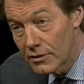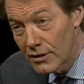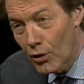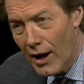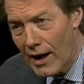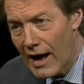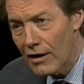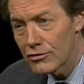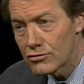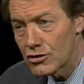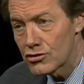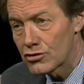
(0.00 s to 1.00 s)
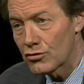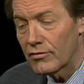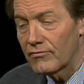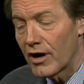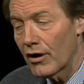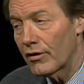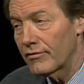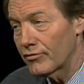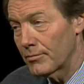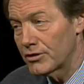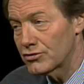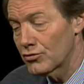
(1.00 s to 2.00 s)
Now, how does this story vary
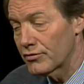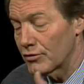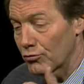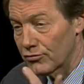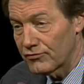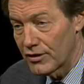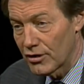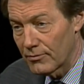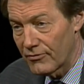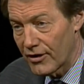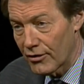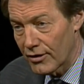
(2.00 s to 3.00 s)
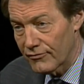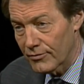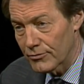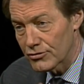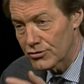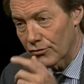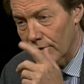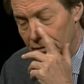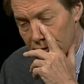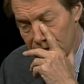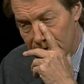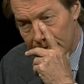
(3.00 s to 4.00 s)
from the story that was filmed? Vary from the story?
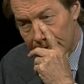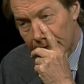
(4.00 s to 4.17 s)
Did you?